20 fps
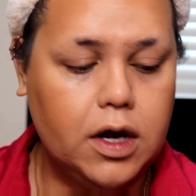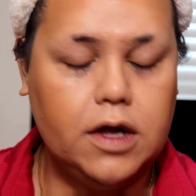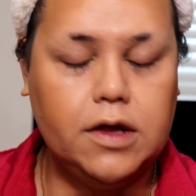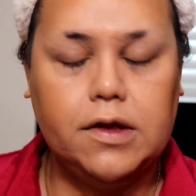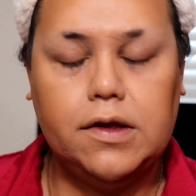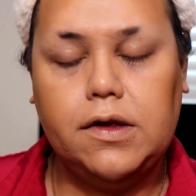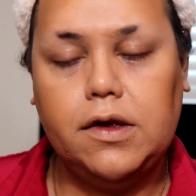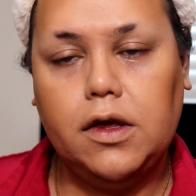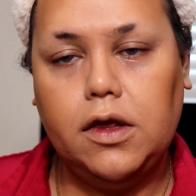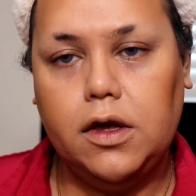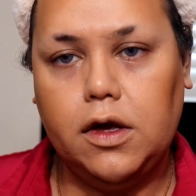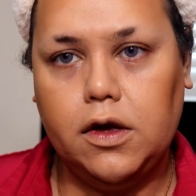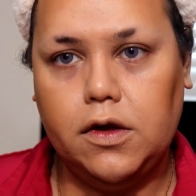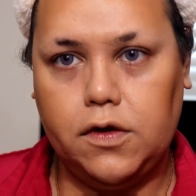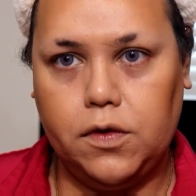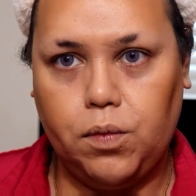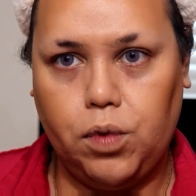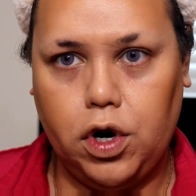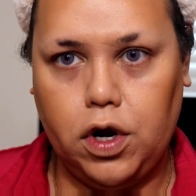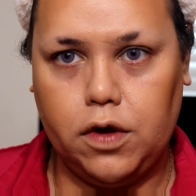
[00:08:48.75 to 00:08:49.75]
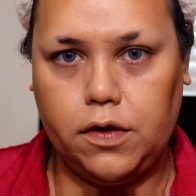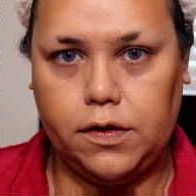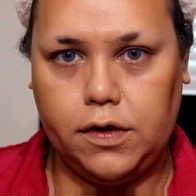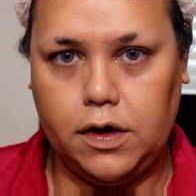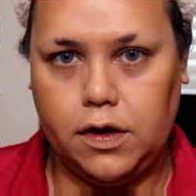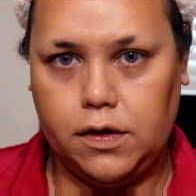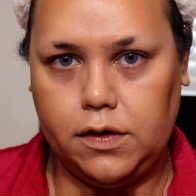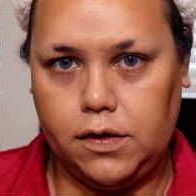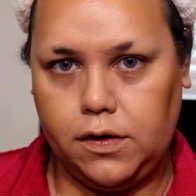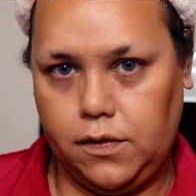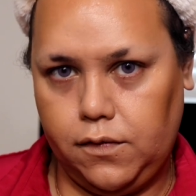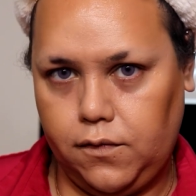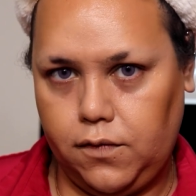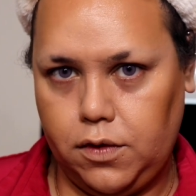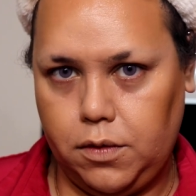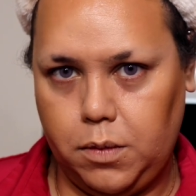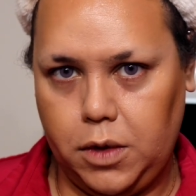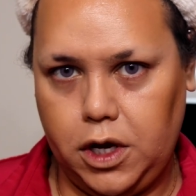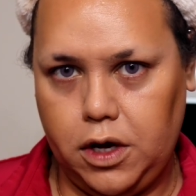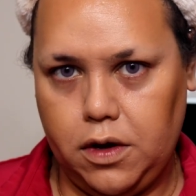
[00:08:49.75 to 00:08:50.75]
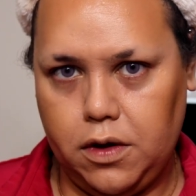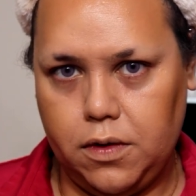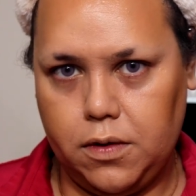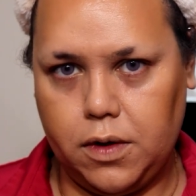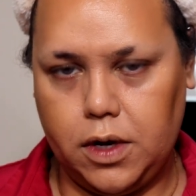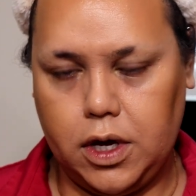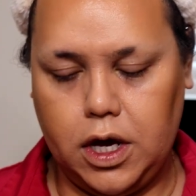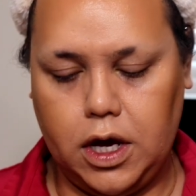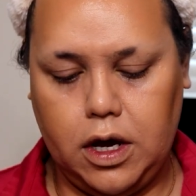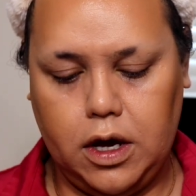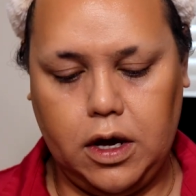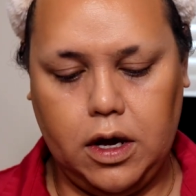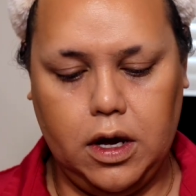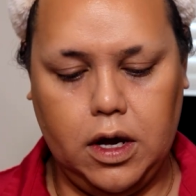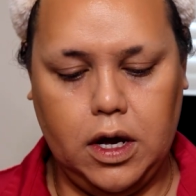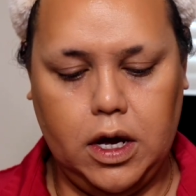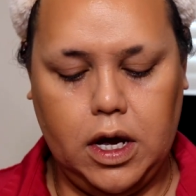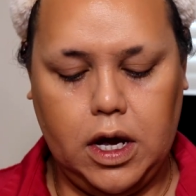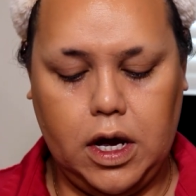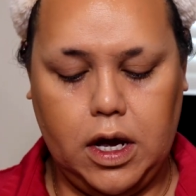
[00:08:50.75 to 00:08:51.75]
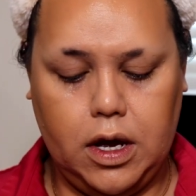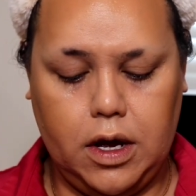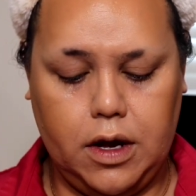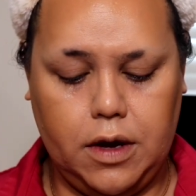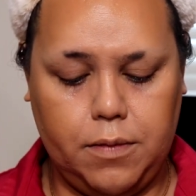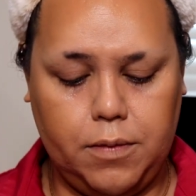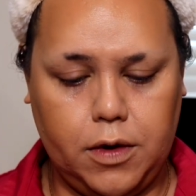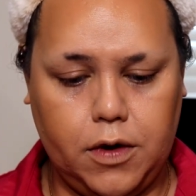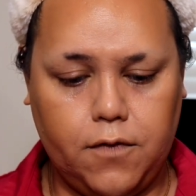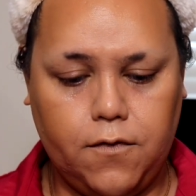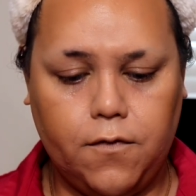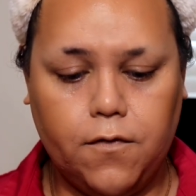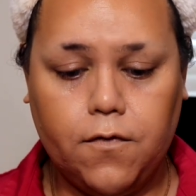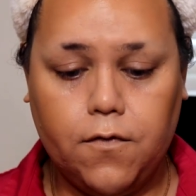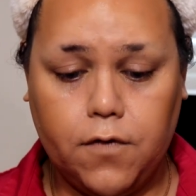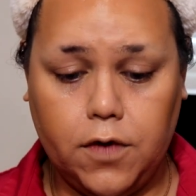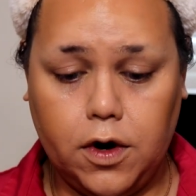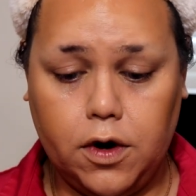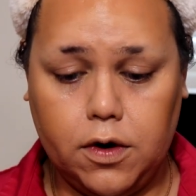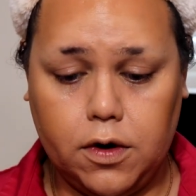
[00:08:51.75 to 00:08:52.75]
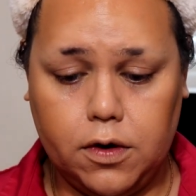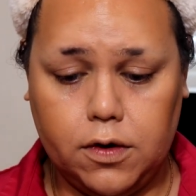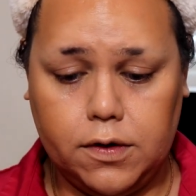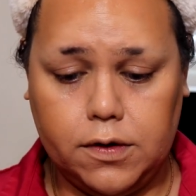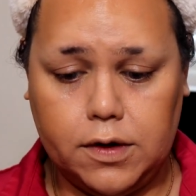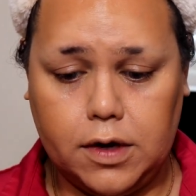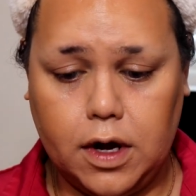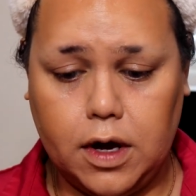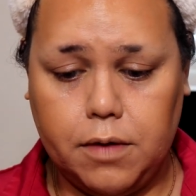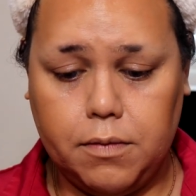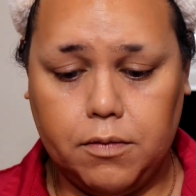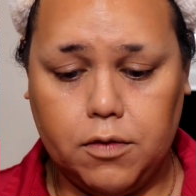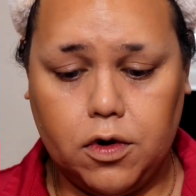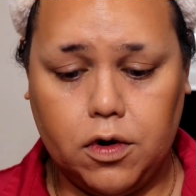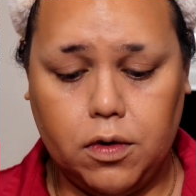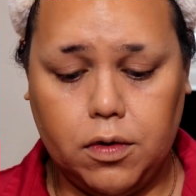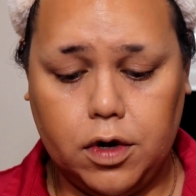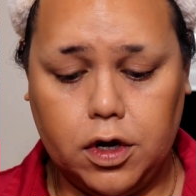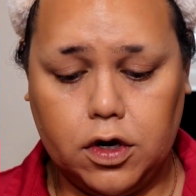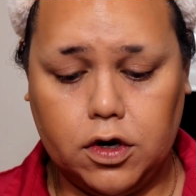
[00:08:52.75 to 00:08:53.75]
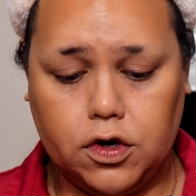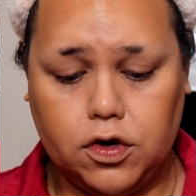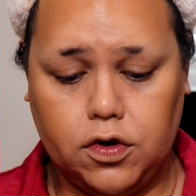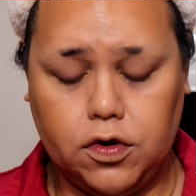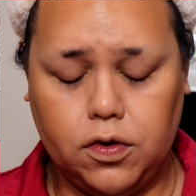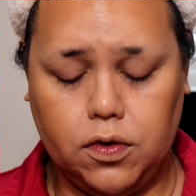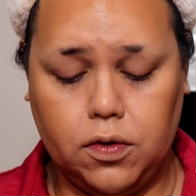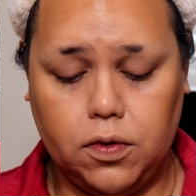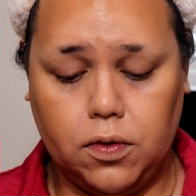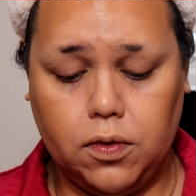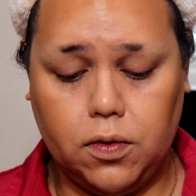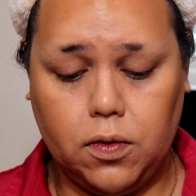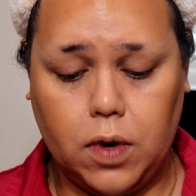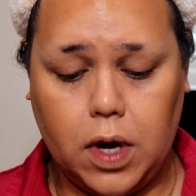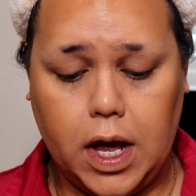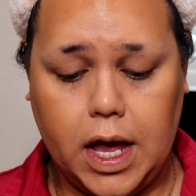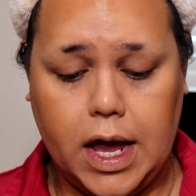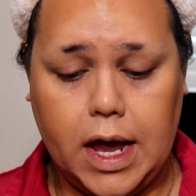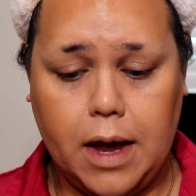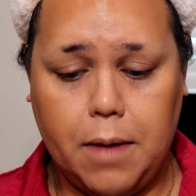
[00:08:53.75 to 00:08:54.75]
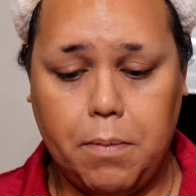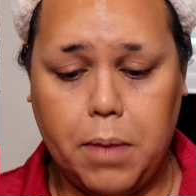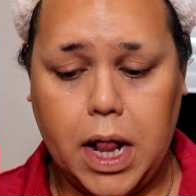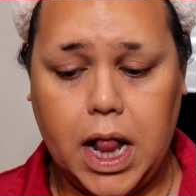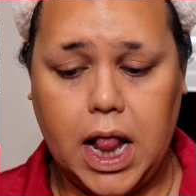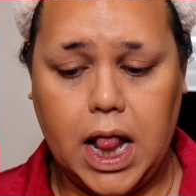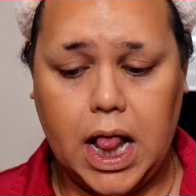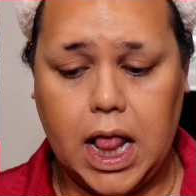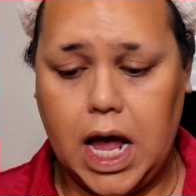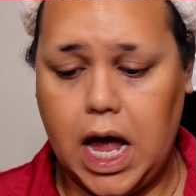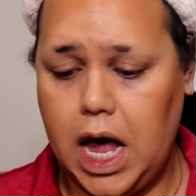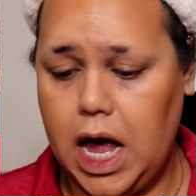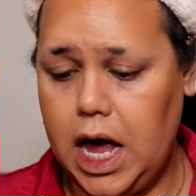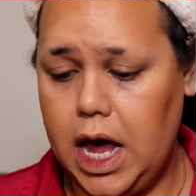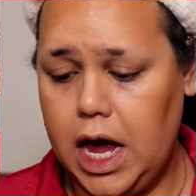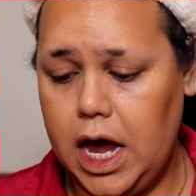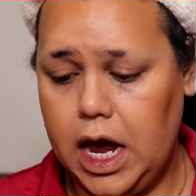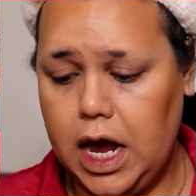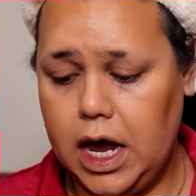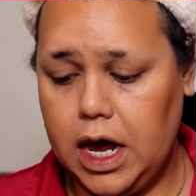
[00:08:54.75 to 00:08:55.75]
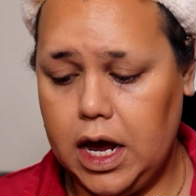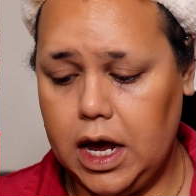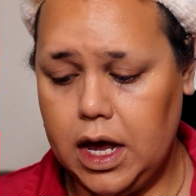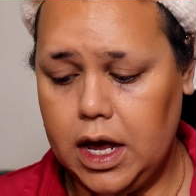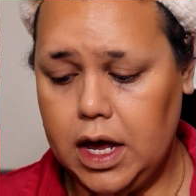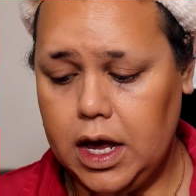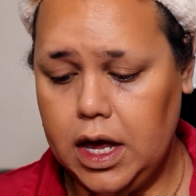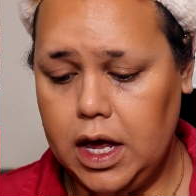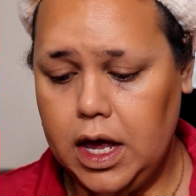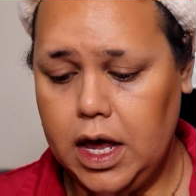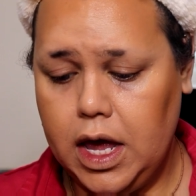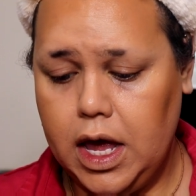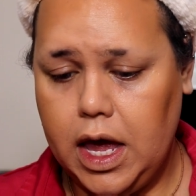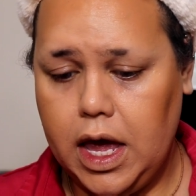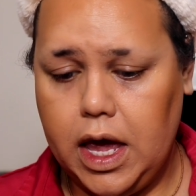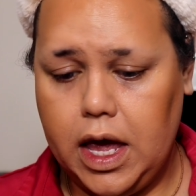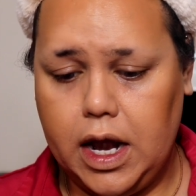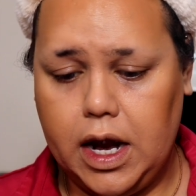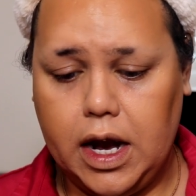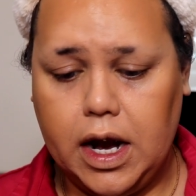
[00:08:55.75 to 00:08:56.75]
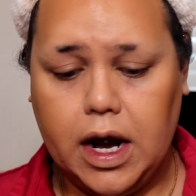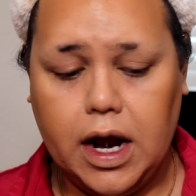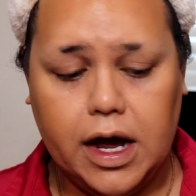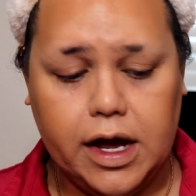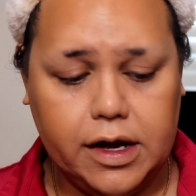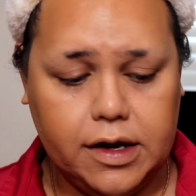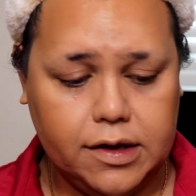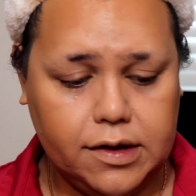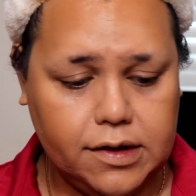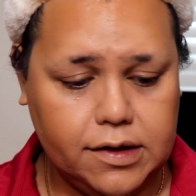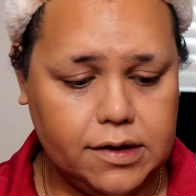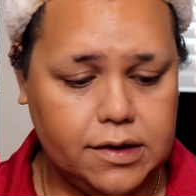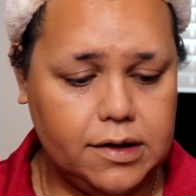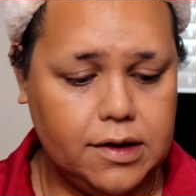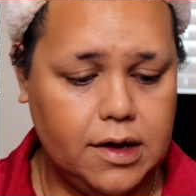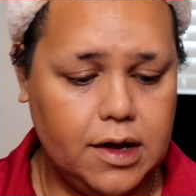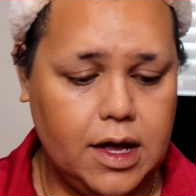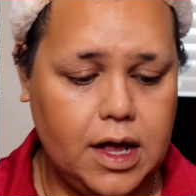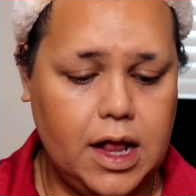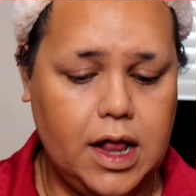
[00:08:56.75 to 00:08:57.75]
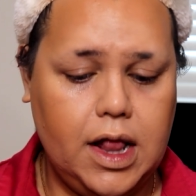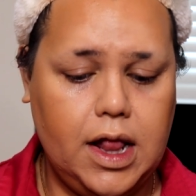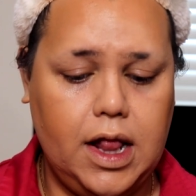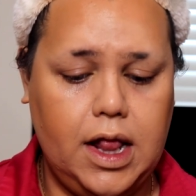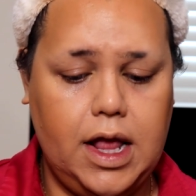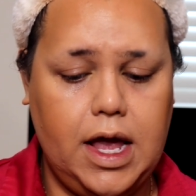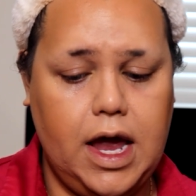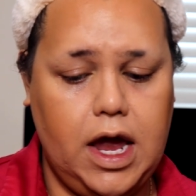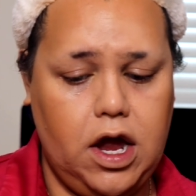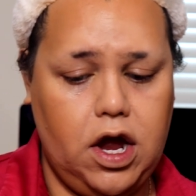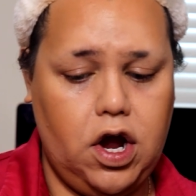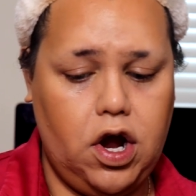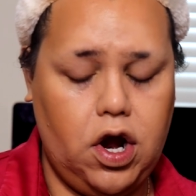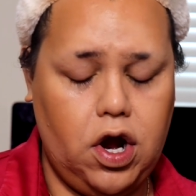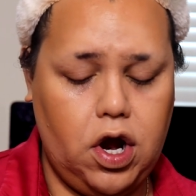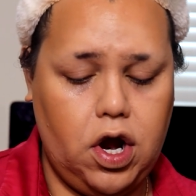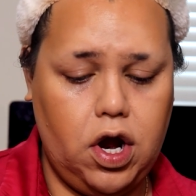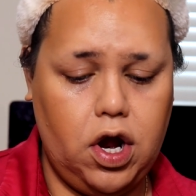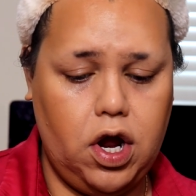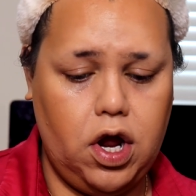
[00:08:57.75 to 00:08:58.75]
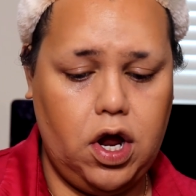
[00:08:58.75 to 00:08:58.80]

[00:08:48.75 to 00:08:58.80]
Concealing is a process for me, okay? Um, first, I'm going to apply a nice layer,